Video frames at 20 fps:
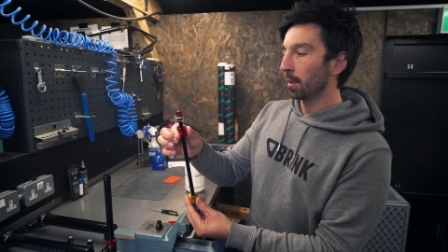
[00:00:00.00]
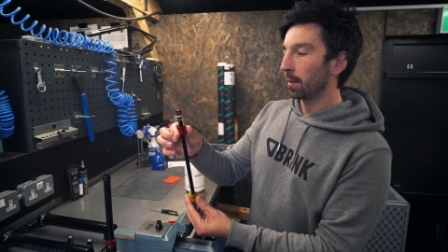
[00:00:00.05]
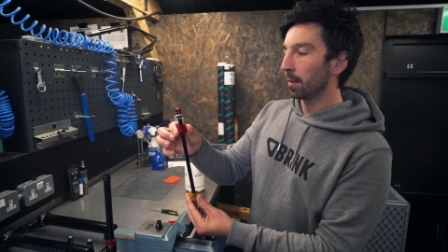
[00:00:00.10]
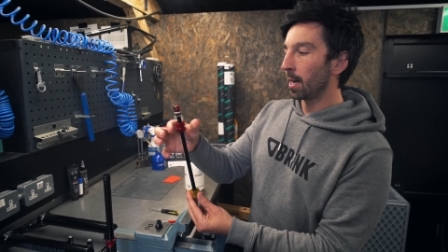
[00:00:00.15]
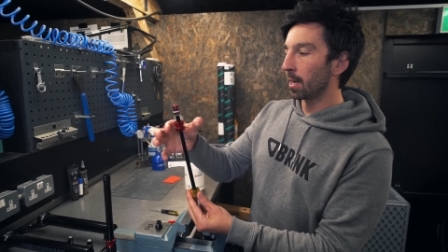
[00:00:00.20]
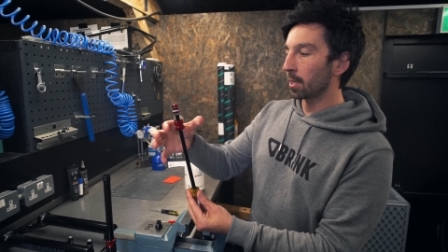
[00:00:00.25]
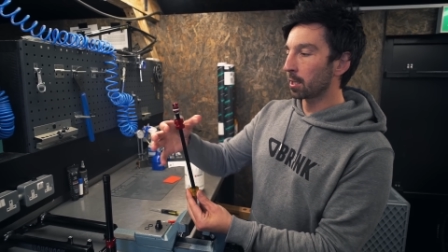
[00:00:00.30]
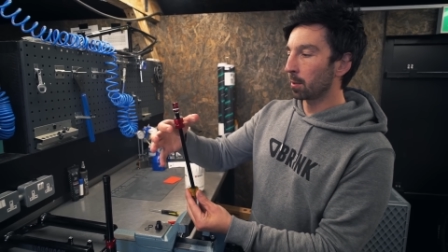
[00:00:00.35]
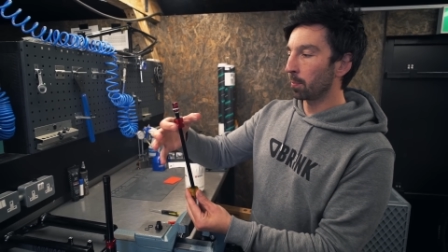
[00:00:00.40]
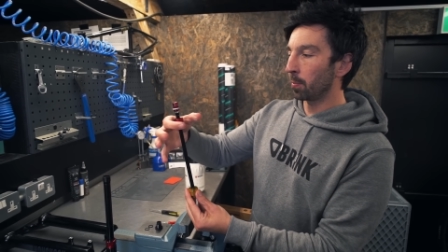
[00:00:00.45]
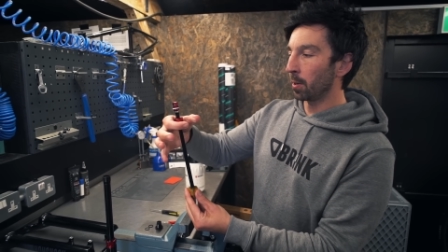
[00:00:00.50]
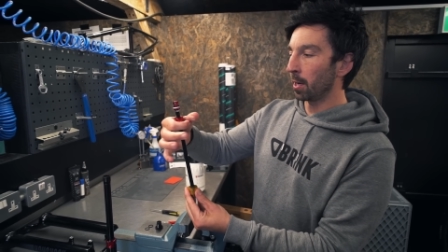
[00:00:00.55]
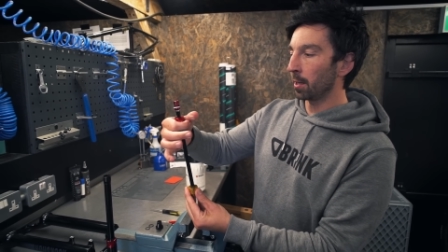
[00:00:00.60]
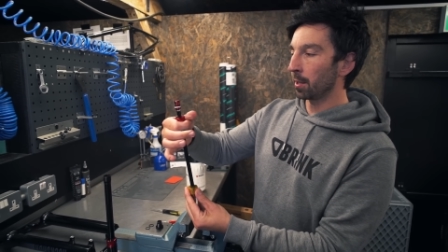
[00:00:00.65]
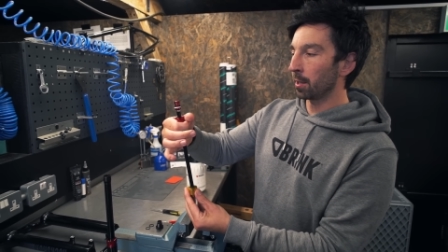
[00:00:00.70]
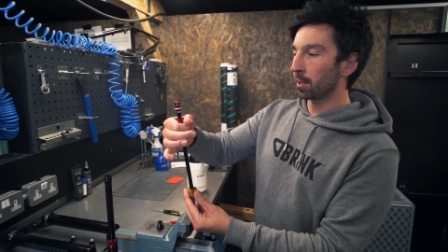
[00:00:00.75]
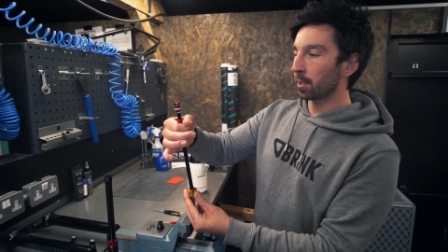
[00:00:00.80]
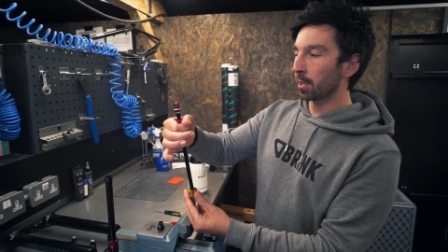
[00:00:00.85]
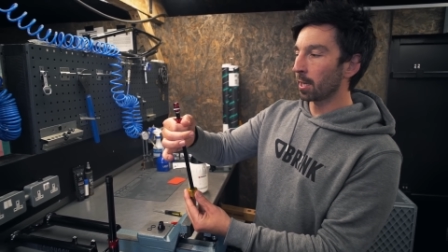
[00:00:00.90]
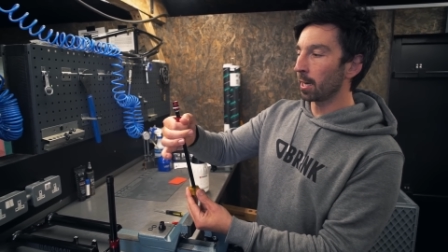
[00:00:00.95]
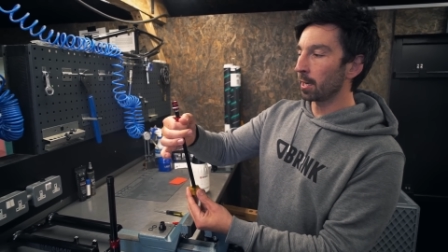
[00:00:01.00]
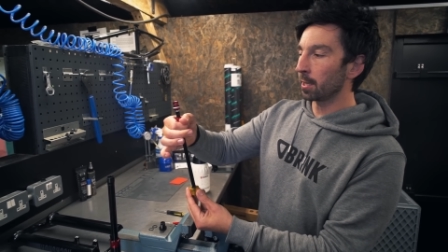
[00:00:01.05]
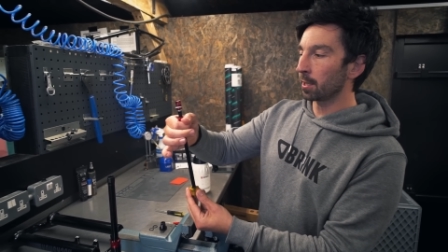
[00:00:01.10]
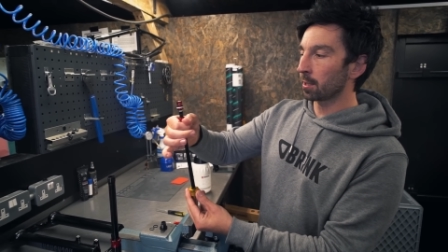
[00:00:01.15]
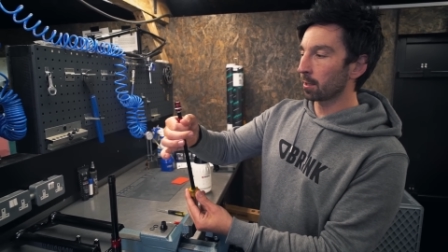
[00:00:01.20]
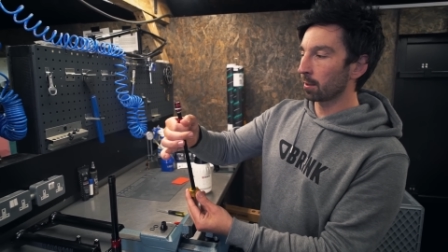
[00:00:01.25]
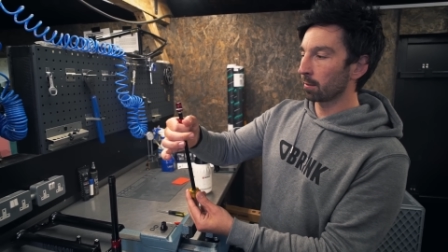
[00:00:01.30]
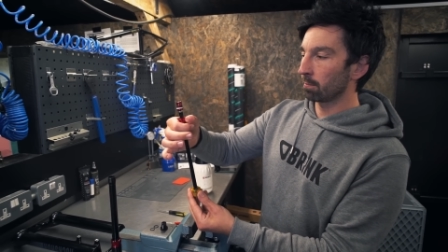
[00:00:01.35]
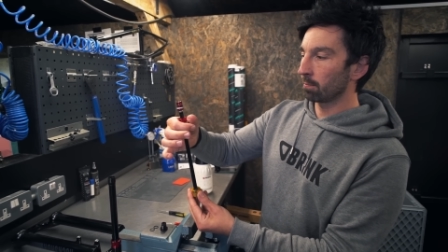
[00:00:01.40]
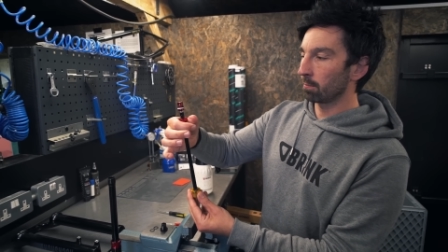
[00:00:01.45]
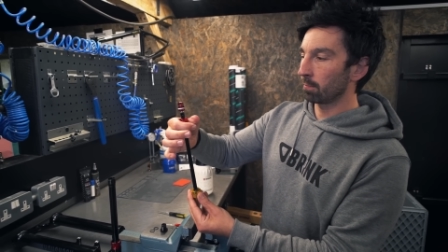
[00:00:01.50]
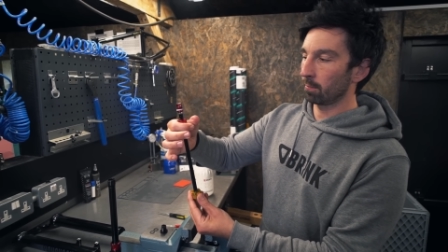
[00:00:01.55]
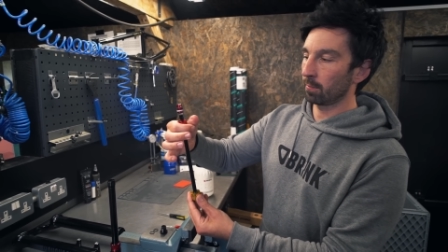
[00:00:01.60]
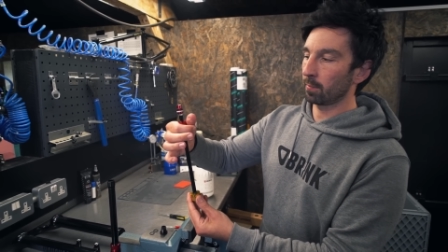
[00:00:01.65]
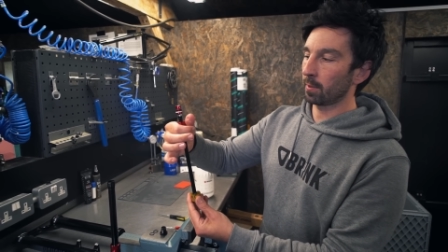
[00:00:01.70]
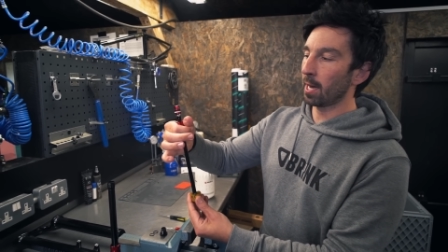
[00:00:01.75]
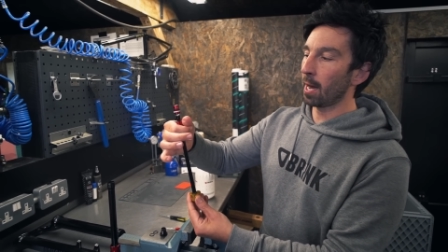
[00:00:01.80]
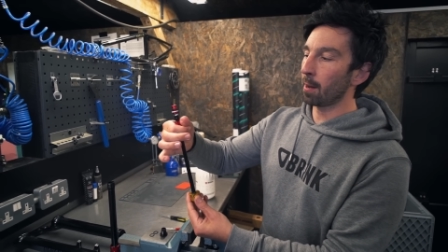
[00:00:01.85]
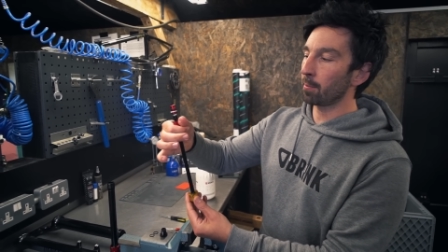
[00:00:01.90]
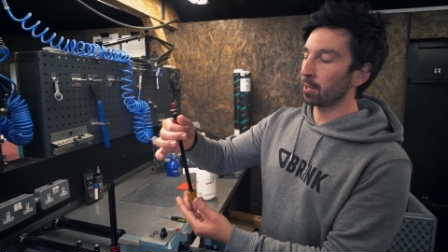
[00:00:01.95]
That's the bit that stays
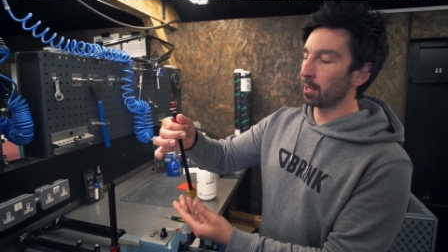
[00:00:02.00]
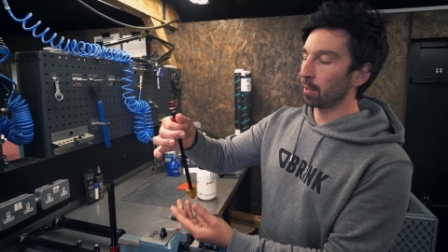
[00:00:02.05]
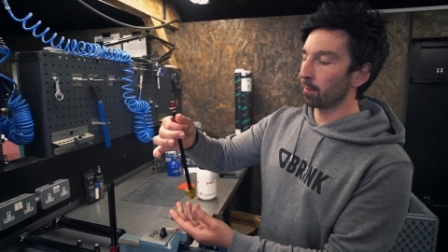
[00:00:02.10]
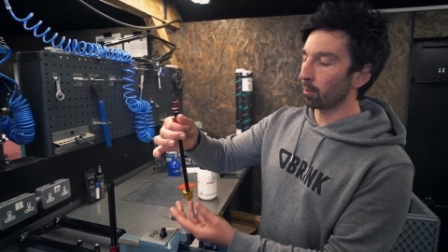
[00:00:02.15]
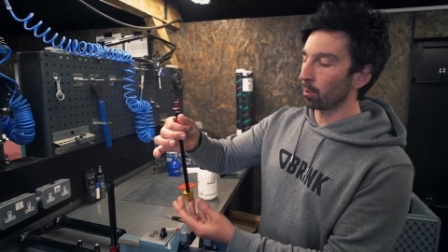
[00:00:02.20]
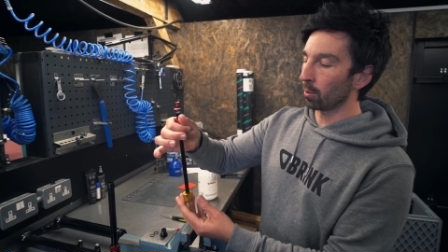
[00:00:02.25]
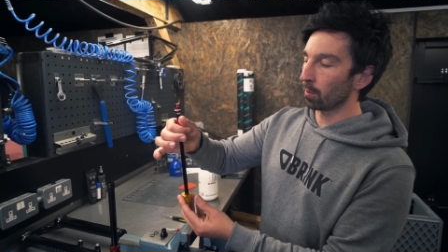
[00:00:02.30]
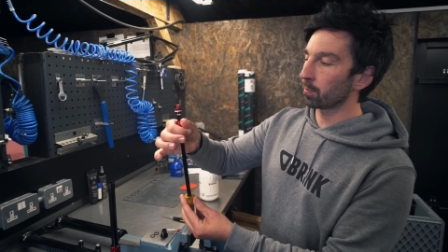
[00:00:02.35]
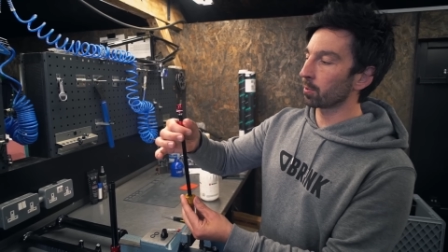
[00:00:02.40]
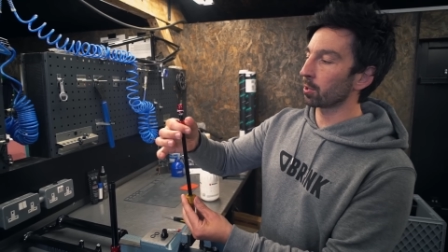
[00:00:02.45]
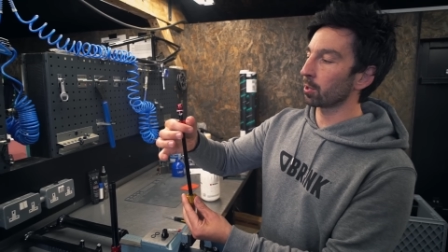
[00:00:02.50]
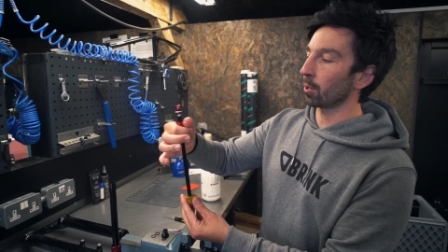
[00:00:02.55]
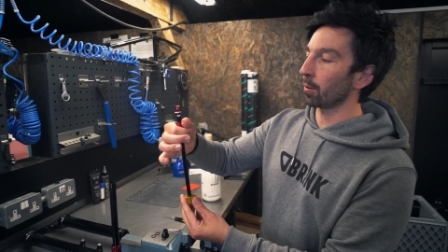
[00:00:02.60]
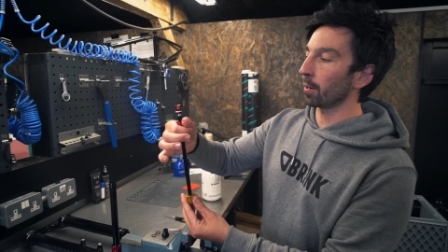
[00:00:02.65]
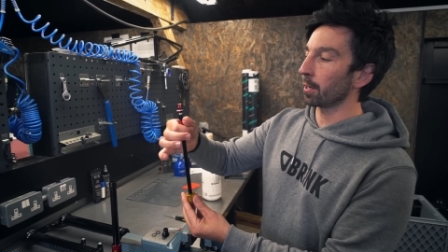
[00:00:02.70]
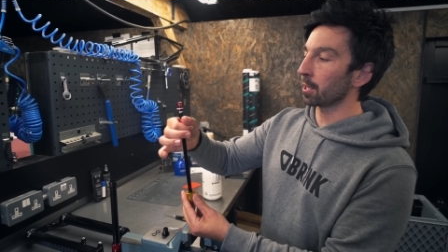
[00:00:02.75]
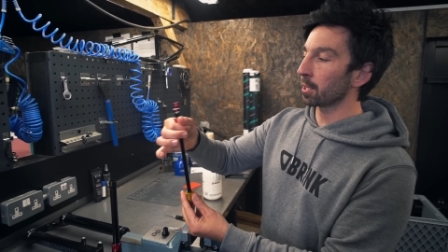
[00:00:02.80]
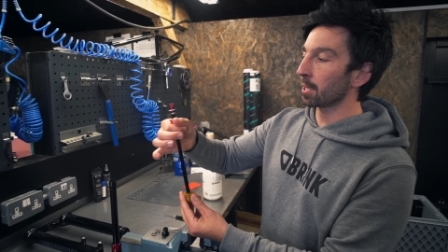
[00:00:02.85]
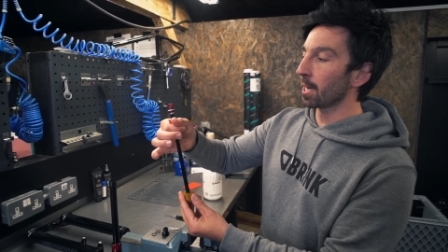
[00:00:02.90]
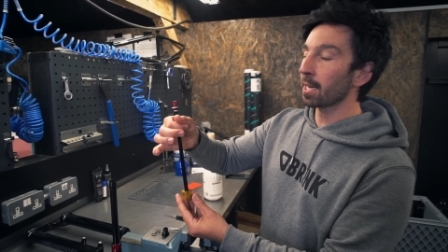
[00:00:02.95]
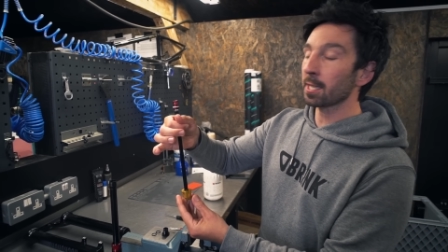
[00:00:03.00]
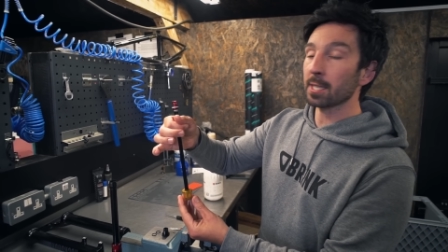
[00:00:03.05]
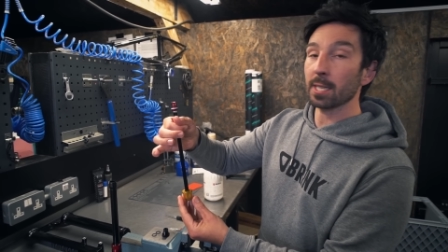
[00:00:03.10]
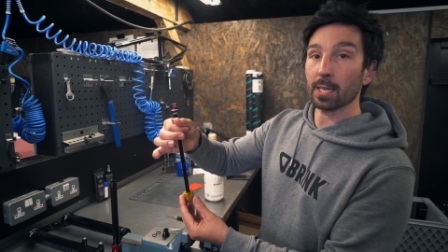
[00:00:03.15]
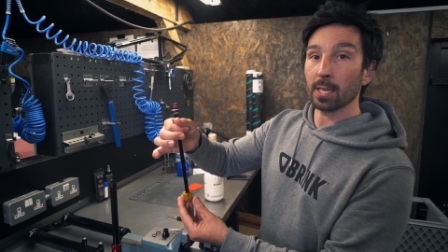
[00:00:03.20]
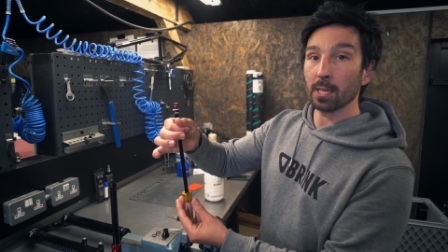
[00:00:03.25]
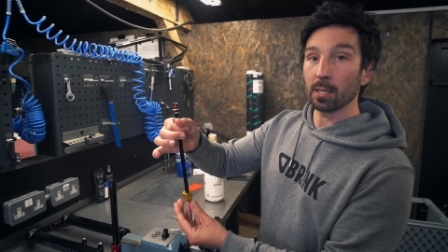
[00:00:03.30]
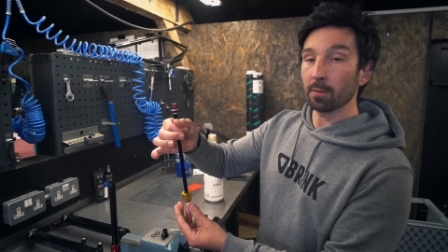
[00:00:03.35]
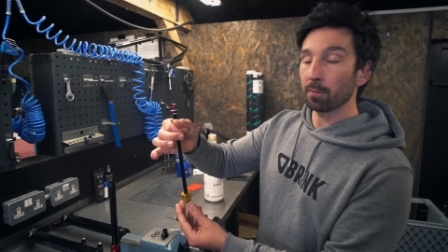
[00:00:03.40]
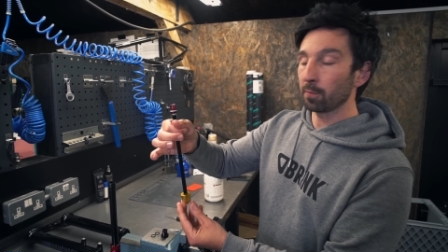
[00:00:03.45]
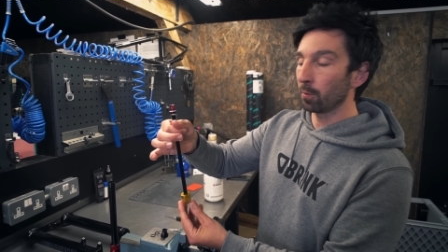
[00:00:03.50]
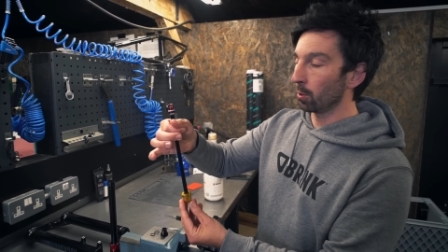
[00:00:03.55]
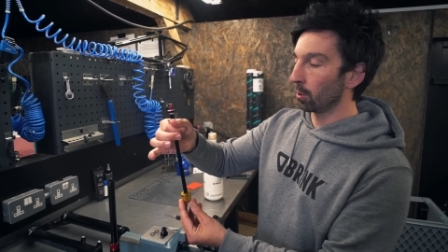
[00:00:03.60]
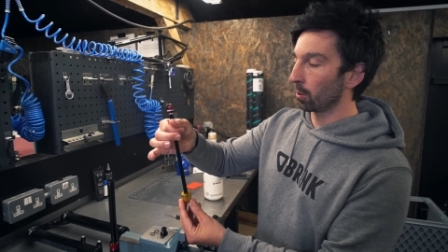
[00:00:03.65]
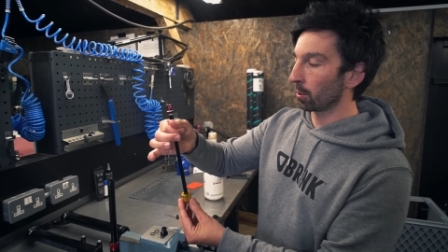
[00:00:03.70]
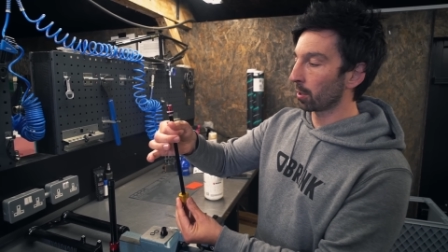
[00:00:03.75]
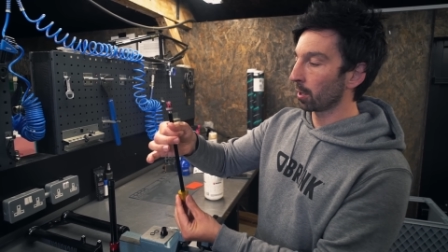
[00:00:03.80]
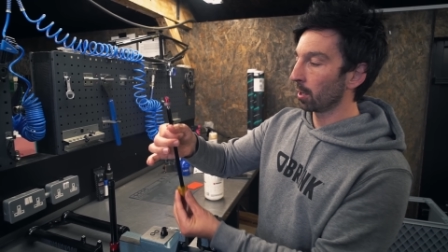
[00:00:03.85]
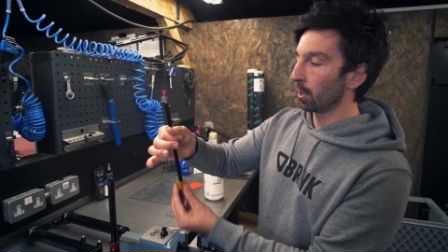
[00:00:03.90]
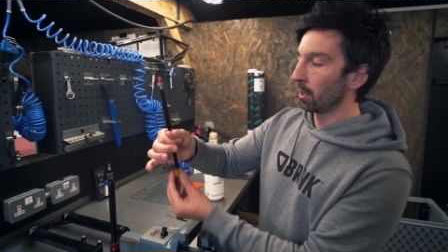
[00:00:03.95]
static in the
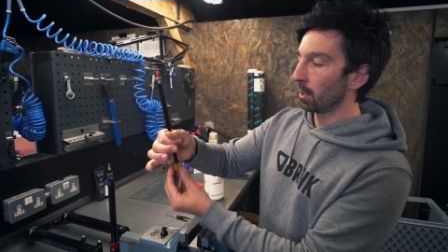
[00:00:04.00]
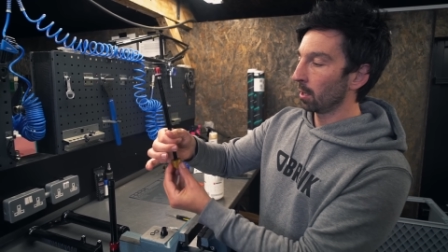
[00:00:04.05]
fork,